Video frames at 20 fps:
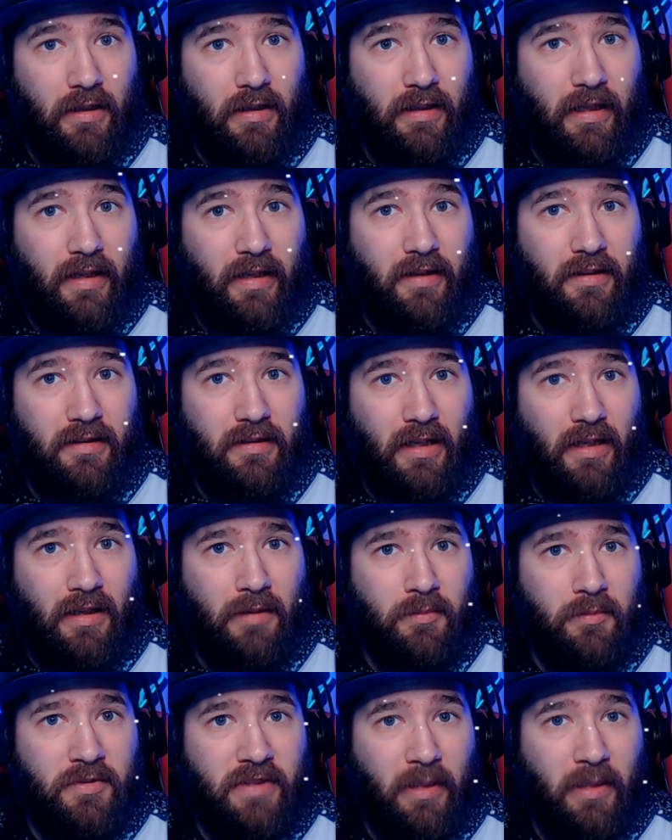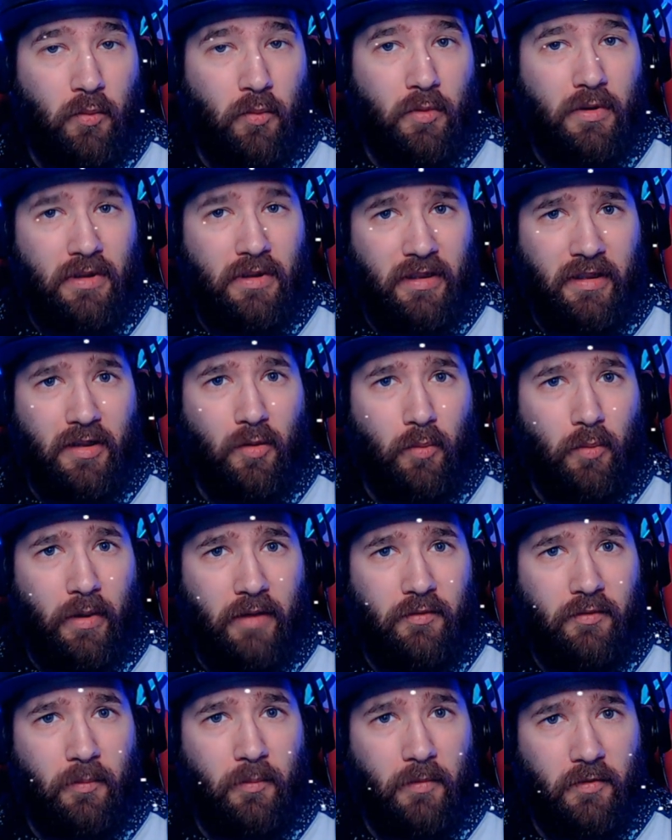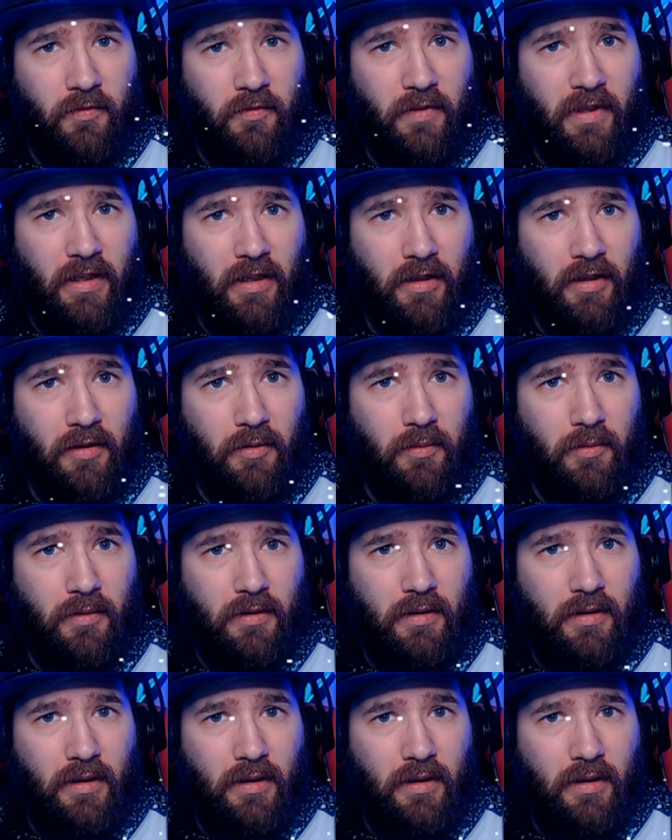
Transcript: a lot of the times they will click away from your video.